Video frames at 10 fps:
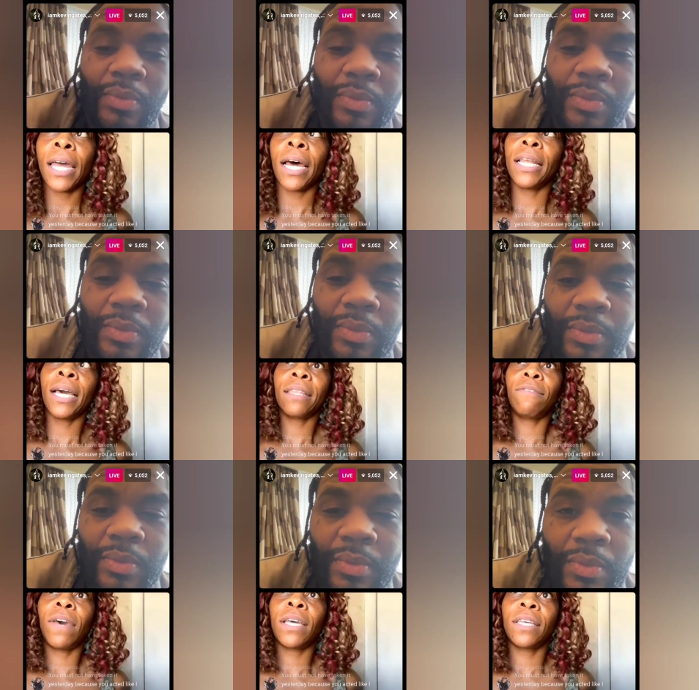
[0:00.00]
Speaker 1: and I like the
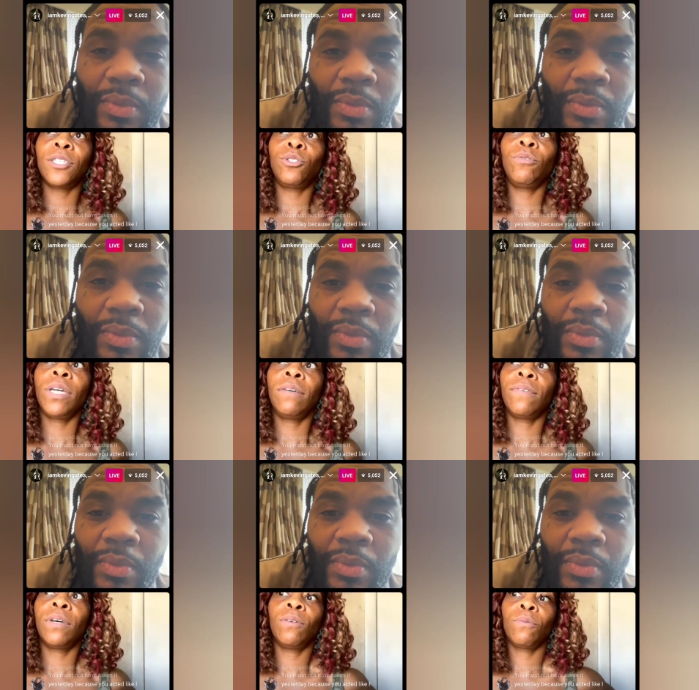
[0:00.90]
fact that you
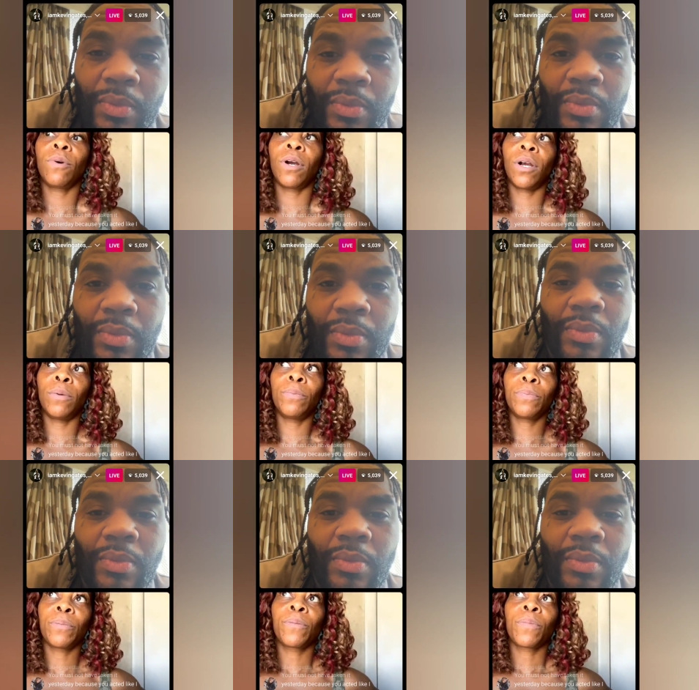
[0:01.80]
even were
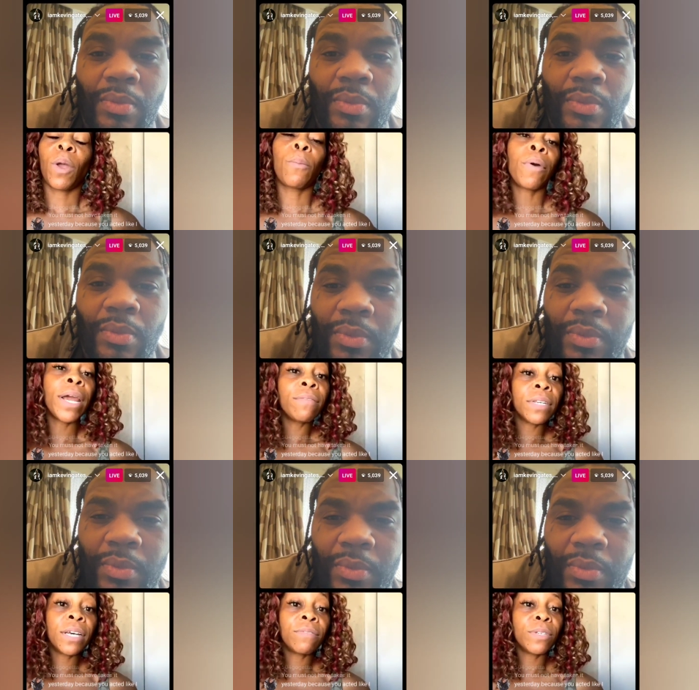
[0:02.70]
brave
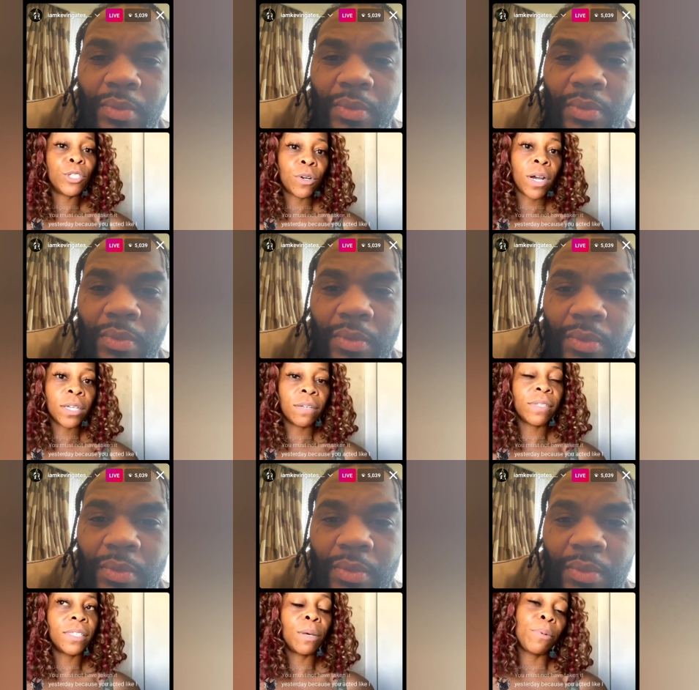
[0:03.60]
enough and strong enough
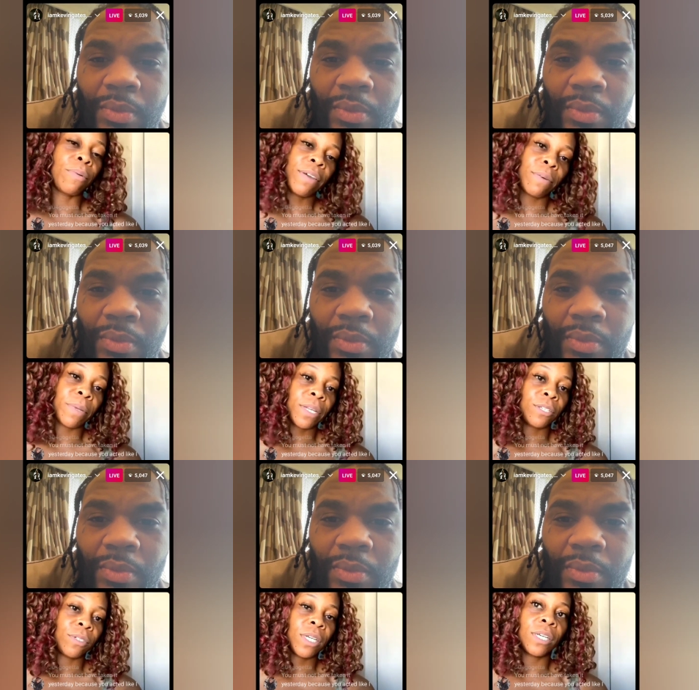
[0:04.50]
to step away from the
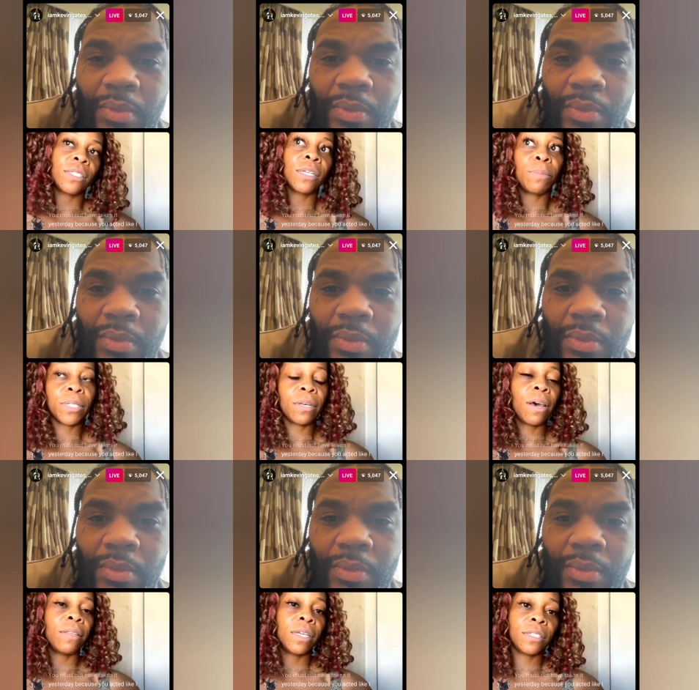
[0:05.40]
industry and get your mental
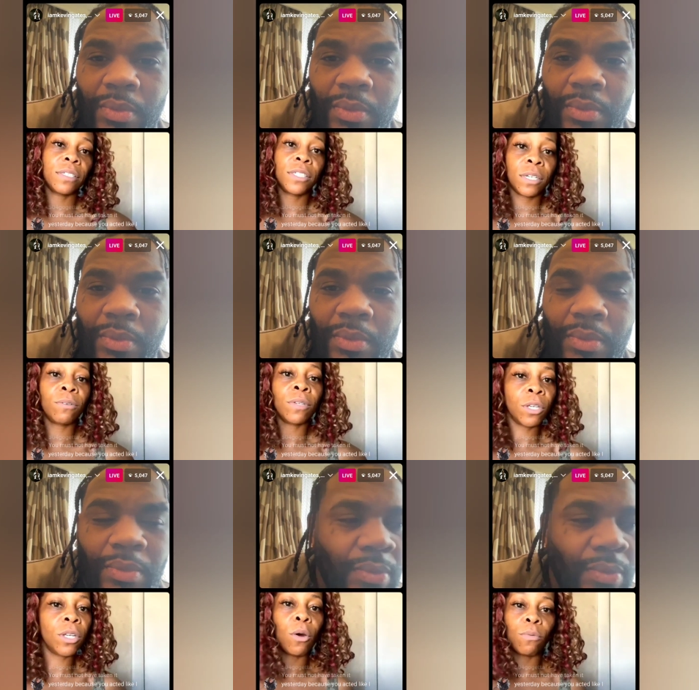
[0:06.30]
health and get your shit,
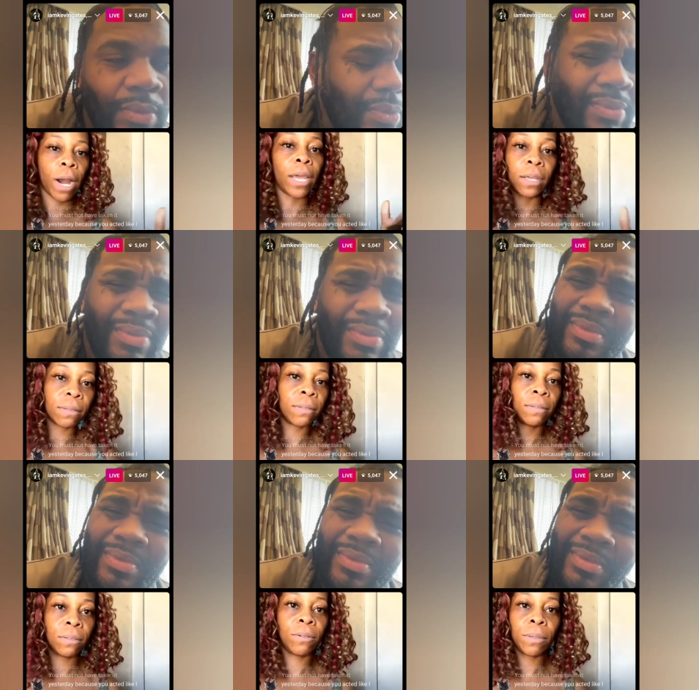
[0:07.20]
you know, right.
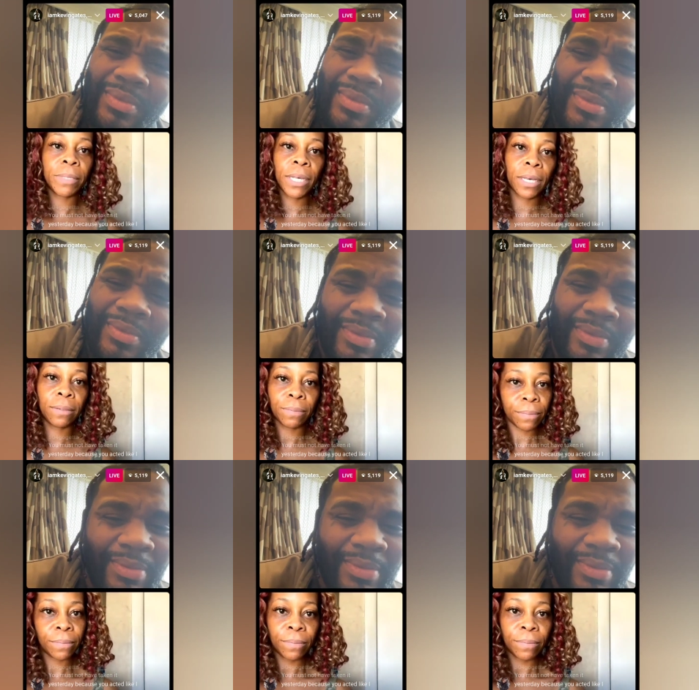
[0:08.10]
You know what I'm saying?